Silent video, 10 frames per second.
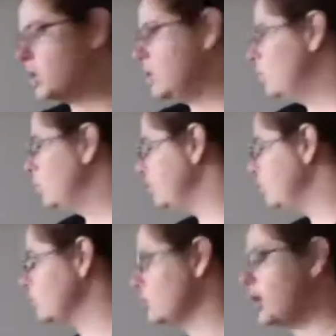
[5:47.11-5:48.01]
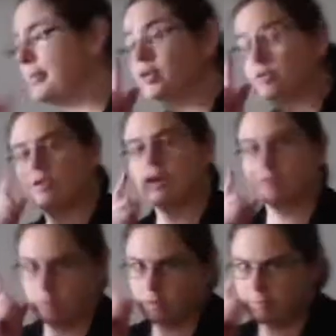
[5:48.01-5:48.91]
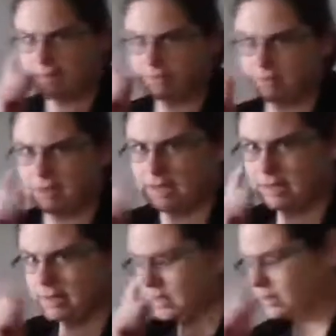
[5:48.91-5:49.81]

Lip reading: Well, if you stop and you think through the math for this,